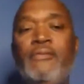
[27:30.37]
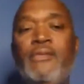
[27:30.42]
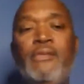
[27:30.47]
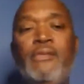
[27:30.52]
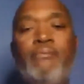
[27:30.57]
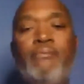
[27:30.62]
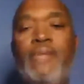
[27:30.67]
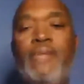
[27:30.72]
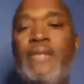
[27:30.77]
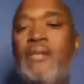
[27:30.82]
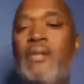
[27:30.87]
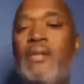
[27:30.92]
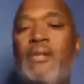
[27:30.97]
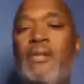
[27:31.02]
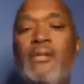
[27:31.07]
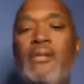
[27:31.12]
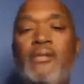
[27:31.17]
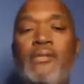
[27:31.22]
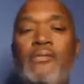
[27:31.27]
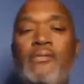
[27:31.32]
Messed up,
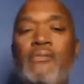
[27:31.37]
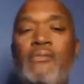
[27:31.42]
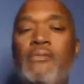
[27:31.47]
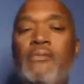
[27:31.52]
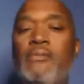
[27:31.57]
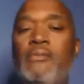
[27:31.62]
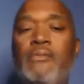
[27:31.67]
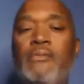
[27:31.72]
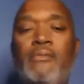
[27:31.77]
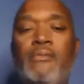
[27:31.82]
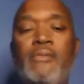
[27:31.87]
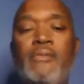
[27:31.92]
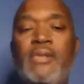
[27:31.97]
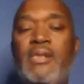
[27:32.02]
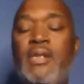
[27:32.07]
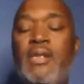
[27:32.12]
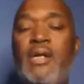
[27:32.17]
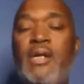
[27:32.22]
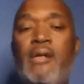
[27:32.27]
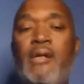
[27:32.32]
dude.
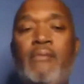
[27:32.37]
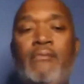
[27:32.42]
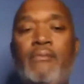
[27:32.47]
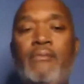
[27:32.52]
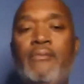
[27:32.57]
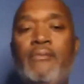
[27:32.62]
Messed up.